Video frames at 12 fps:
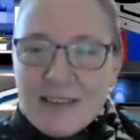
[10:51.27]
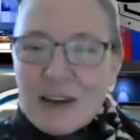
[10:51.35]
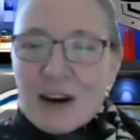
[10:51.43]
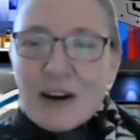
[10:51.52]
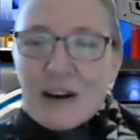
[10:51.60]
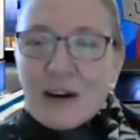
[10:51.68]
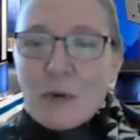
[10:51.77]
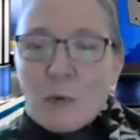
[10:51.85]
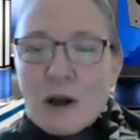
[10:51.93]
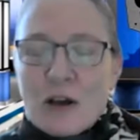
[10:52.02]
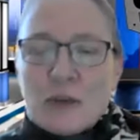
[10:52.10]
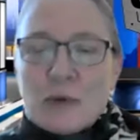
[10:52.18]
their
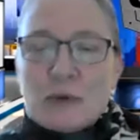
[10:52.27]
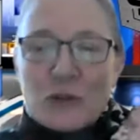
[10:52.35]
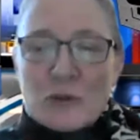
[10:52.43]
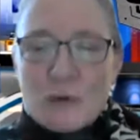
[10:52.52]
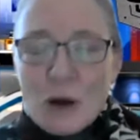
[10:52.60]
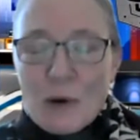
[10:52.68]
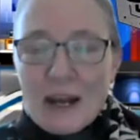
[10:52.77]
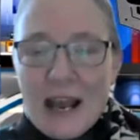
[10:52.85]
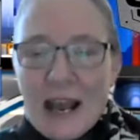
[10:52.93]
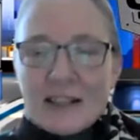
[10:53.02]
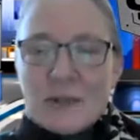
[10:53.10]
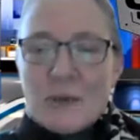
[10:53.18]
wealth was growing
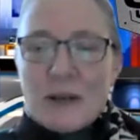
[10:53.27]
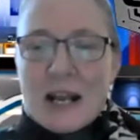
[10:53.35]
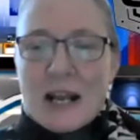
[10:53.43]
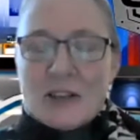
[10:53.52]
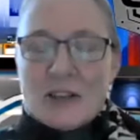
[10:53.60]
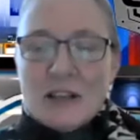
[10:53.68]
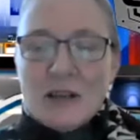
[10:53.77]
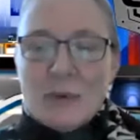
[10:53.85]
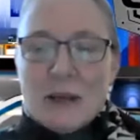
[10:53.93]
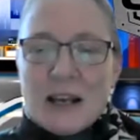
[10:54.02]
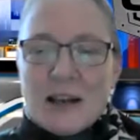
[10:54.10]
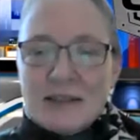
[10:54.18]
exponentially
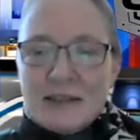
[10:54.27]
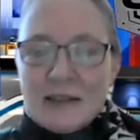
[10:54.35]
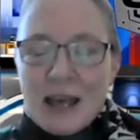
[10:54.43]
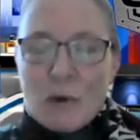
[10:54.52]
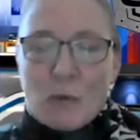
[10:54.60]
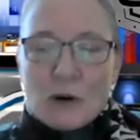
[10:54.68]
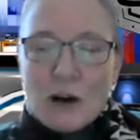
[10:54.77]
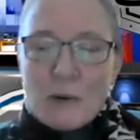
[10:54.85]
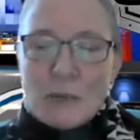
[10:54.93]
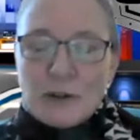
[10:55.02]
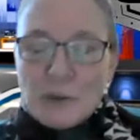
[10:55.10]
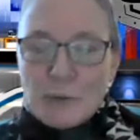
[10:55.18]
because they were
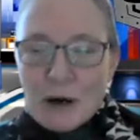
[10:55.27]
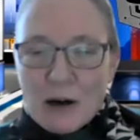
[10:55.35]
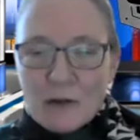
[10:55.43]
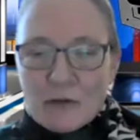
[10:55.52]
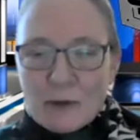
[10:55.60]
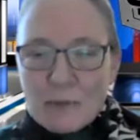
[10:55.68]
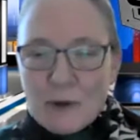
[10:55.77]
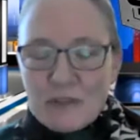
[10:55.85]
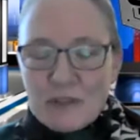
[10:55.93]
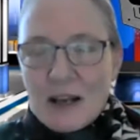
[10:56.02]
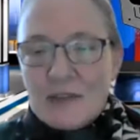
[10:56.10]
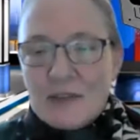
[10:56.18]
able to borrow from
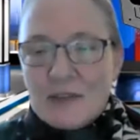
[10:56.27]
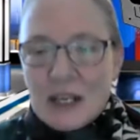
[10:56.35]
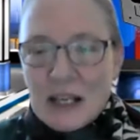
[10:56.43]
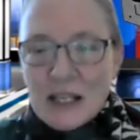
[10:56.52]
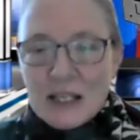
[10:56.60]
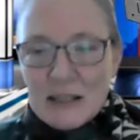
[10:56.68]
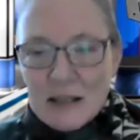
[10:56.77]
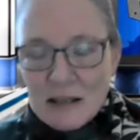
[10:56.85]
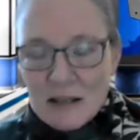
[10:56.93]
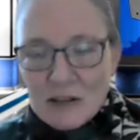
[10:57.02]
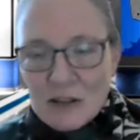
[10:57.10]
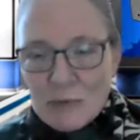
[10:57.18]
themselves to
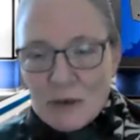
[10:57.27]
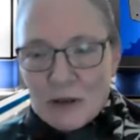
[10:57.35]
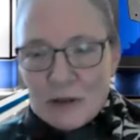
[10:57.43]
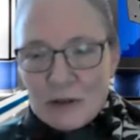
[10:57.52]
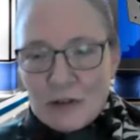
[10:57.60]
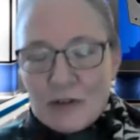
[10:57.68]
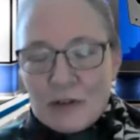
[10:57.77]
continue to build